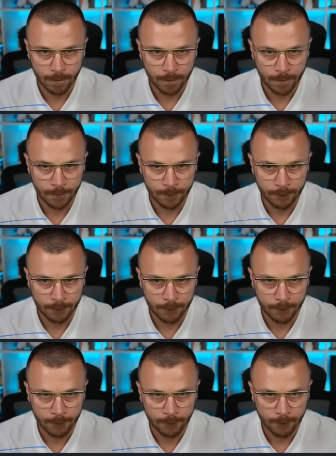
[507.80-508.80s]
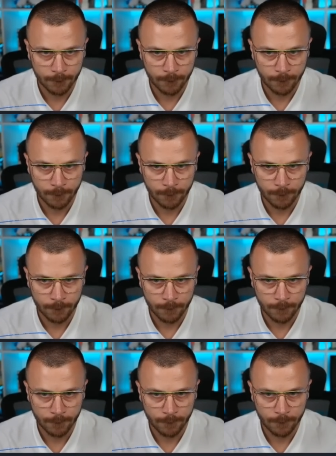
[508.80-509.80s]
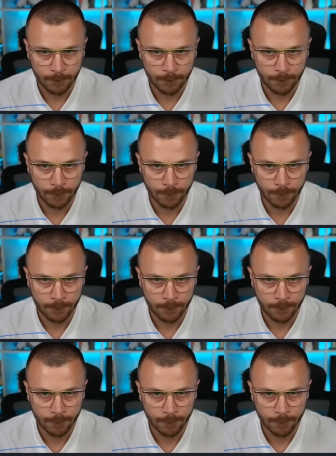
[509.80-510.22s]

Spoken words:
(silence)